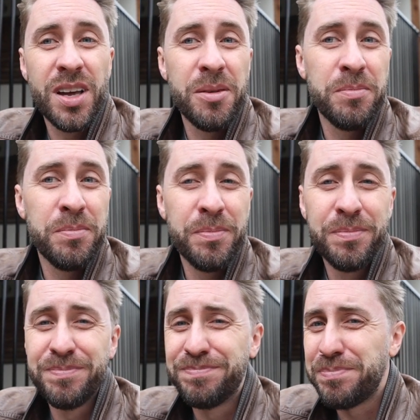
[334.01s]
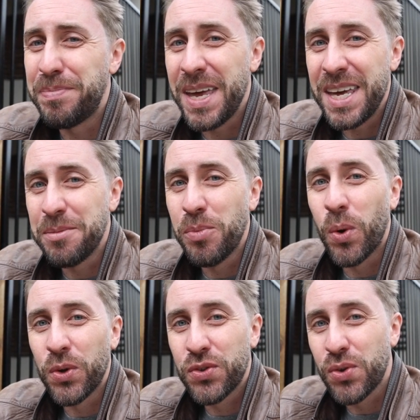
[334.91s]
I'm being
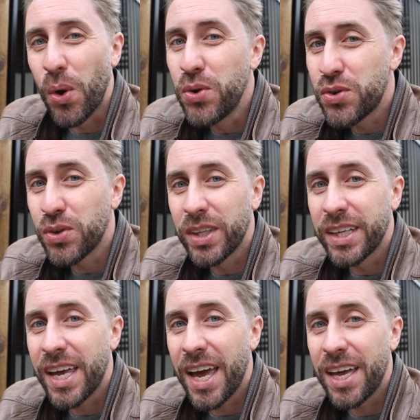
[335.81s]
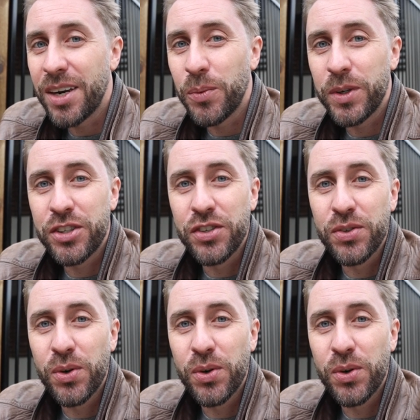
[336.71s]
more social again, which is